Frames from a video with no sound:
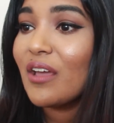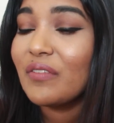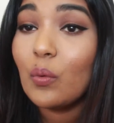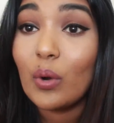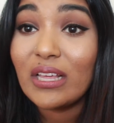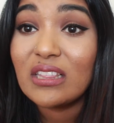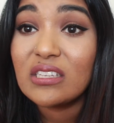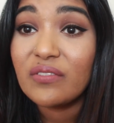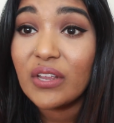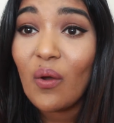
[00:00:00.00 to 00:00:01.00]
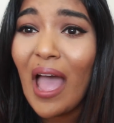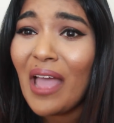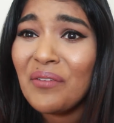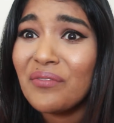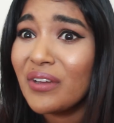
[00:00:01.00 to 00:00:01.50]
Fair warning in this video, I
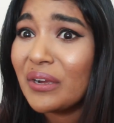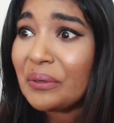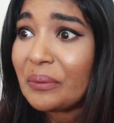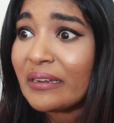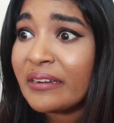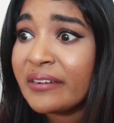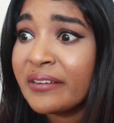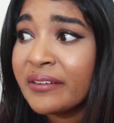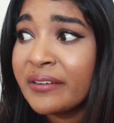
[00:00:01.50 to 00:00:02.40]
am very weird.